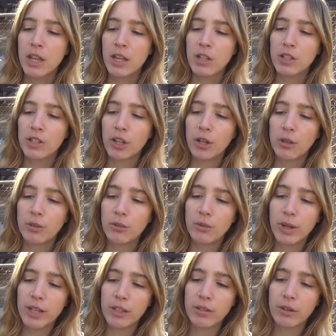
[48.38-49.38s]
So
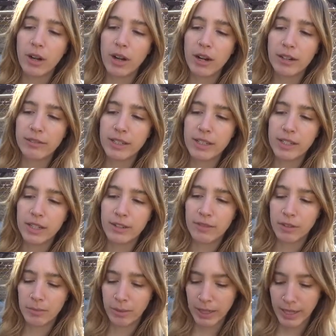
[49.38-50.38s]
when you are
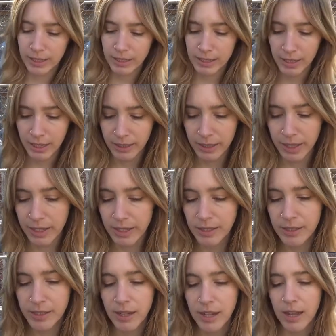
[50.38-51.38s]
receiving plants like
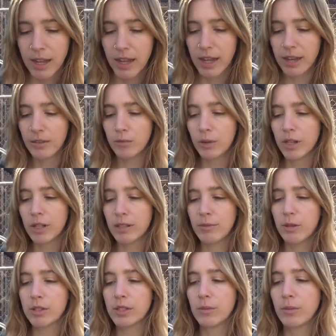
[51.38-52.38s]
this, one of the
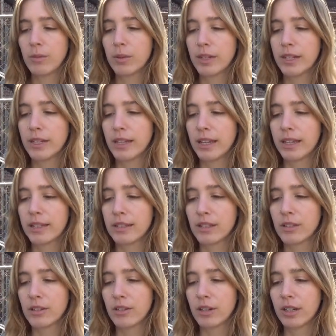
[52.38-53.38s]
most important things
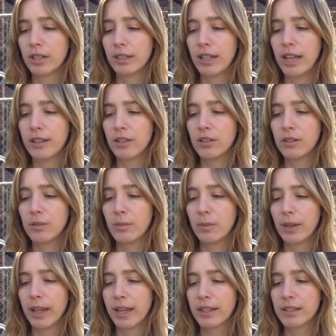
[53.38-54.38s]
is sort of let those
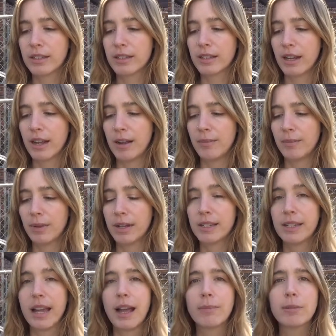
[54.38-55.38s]
plants
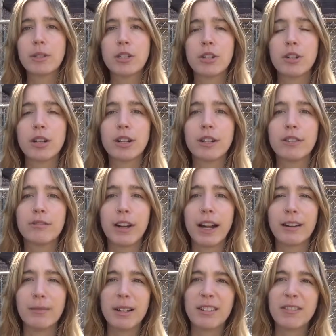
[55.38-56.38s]
adapt to your
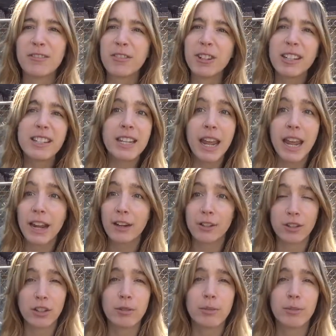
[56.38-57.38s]
environment for a day or
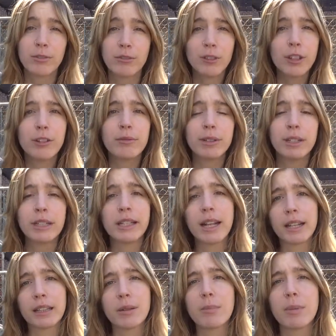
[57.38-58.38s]
two before you really
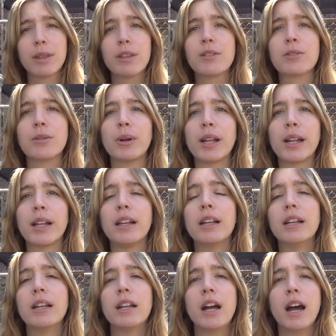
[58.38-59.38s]
get them in the soil.
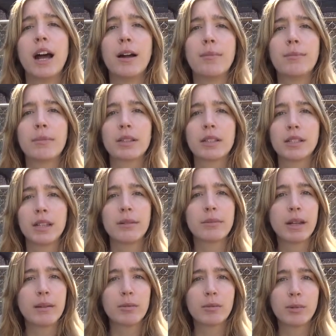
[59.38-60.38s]

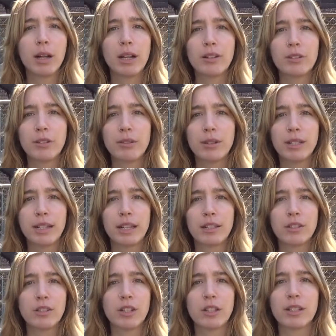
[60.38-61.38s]
Sometimes what I'll do is
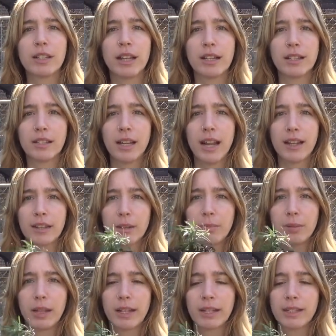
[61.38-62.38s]
just like set the
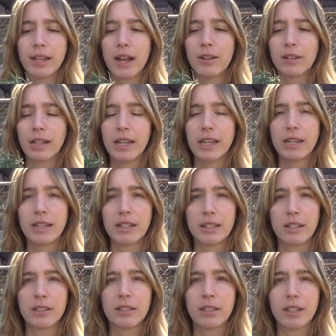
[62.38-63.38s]
plant out in its
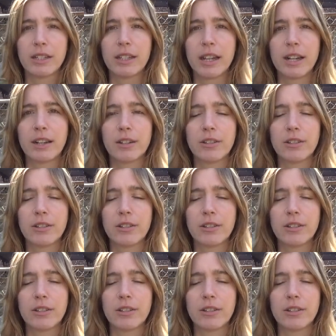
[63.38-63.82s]
little container,